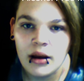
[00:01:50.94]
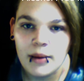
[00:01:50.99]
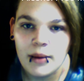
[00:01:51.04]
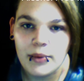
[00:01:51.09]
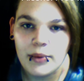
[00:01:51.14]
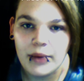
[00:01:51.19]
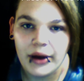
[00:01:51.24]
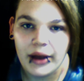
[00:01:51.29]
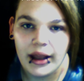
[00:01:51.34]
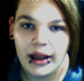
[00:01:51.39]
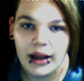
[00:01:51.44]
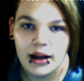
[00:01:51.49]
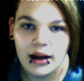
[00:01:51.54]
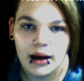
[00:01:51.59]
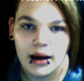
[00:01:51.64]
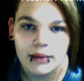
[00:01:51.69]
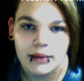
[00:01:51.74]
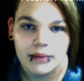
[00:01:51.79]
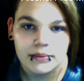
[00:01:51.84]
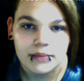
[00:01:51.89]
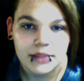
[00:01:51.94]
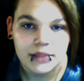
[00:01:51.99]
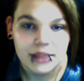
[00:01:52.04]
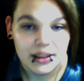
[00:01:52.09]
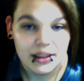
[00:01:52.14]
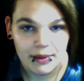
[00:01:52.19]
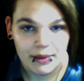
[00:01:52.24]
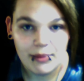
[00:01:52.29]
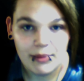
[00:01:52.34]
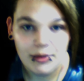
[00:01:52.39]
but
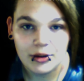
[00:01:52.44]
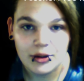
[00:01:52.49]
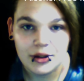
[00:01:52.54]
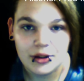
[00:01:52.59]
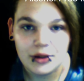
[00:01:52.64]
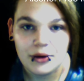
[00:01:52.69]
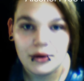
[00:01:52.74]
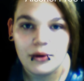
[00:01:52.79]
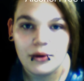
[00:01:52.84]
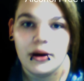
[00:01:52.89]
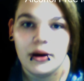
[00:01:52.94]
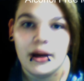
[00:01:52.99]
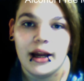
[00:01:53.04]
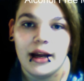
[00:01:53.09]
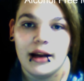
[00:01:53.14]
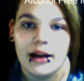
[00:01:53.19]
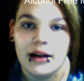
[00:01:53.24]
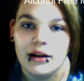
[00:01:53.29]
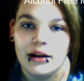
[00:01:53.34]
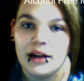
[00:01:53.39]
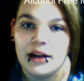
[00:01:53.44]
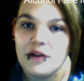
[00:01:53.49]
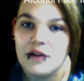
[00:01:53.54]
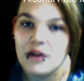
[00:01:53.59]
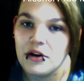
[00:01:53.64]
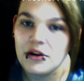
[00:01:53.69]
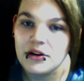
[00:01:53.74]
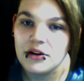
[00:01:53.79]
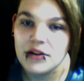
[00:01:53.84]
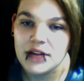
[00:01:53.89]
some people do, and if
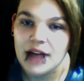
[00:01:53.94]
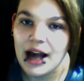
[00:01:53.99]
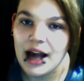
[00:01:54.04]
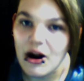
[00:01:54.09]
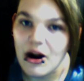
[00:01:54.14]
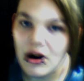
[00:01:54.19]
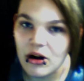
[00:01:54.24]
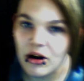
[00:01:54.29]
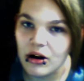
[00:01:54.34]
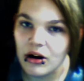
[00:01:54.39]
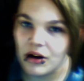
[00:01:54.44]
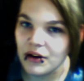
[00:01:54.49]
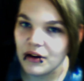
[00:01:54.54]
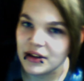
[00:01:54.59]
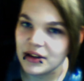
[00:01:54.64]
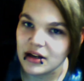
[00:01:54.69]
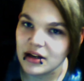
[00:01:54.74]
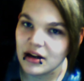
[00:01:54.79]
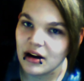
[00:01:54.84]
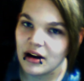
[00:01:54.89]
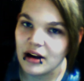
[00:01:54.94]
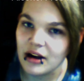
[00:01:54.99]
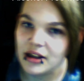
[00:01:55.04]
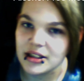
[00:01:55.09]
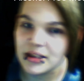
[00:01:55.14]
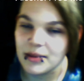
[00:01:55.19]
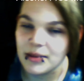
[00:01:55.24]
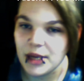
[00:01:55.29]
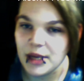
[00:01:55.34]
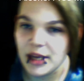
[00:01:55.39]
you're using alcohol, that's going to cause
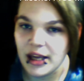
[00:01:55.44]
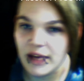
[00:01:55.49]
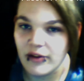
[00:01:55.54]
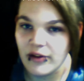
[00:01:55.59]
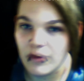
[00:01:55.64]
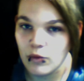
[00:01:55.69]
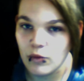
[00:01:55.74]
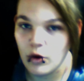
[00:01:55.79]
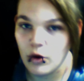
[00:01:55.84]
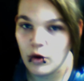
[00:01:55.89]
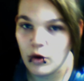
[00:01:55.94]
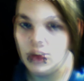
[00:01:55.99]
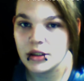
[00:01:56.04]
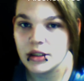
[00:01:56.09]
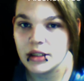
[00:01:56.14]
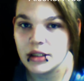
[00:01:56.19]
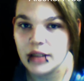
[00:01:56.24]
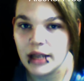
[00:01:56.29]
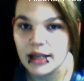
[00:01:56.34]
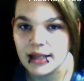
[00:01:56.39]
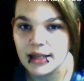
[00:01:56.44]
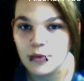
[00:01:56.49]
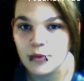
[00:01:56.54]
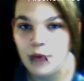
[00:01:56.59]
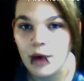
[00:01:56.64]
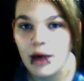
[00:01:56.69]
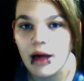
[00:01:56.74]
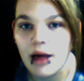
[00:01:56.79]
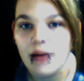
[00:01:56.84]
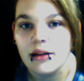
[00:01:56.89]
it to be even worse. As
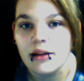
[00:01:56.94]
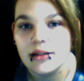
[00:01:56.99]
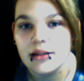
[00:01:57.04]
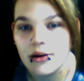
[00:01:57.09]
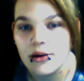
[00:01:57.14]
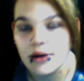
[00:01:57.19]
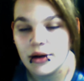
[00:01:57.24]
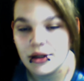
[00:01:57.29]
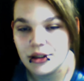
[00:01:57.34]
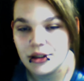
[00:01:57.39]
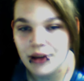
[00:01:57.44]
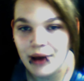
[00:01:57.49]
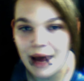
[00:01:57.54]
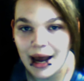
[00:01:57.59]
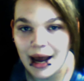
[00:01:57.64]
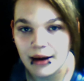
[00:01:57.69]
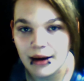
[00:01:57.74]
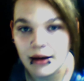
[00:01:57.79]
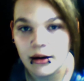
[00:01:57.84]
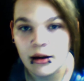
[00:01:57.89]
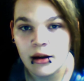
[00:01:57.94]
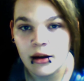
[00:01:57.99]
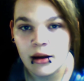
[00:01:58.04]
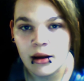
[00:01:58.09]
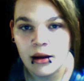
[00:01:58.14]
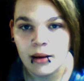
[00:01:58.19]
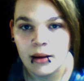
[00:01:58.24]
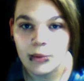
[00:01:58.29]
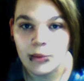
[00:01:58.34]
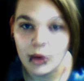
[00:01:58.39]
well, it's going to add
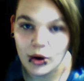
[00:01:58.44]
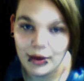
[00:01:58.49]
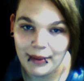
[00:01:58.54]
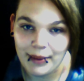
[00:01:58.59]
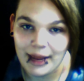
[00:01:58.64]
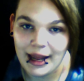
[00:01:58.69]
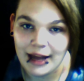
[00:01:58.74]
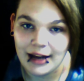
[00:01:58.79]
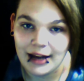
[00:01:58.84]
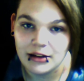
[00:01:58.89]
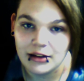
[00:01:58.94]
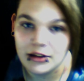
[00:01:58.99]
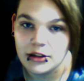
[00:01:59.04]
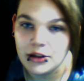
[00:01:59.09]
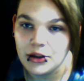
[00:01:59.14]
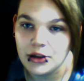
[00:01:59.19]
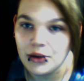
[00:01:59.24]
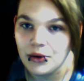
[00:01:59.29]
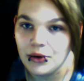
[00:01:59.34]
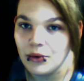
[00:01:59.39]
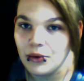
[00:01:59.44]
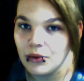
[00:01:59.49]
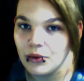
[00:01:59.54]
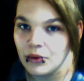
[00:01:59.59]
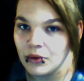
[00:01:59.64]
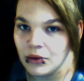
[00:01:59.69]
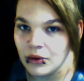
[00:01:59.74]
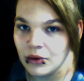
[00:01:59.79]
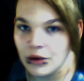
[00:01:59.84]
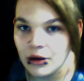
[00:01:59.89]
more pain to
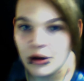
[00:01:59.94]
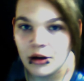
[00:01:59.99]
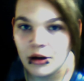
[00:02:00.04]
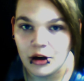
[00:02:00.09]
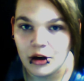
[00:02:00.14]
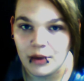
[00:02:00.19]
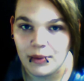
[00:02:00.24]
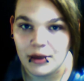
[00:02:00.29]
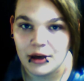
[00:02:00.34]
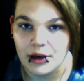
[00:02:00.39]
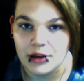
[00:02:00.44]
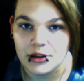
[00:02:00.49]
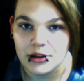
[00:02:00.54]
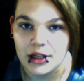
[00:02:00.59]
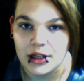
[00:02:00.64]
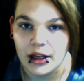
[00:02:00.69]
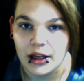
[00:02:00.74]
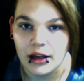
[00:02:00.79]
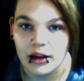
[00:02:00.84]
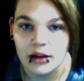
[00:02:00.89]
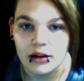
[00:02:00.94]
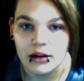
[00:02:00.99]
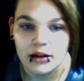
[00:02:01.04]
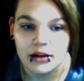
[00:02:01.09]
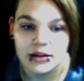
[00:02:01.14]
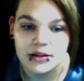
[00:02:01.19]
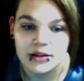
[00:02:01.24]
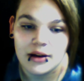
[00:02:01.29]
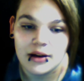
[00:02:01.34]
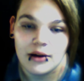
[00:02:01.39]
your piercing,
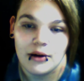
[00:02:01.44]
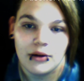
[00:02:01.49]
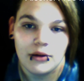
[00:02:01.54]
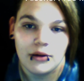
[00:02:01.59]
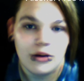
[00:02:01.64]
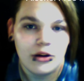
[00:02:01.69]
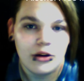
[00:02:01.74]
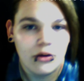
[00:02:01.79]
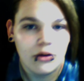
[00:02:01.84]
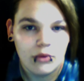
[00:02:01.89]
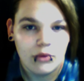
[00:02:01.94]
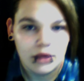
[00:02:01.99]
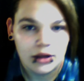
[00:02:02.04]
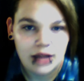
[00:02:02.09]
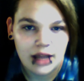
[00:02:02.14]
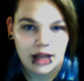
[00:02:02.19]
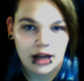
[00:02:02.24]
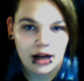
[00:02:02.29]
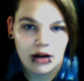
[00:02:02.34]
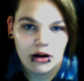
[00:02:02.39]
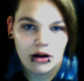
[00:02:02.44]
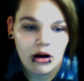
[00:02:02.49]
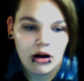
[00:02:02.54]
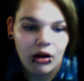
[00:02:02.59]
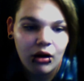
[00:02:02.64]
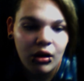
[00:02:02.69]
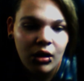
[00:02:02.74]
so you don't want that at all.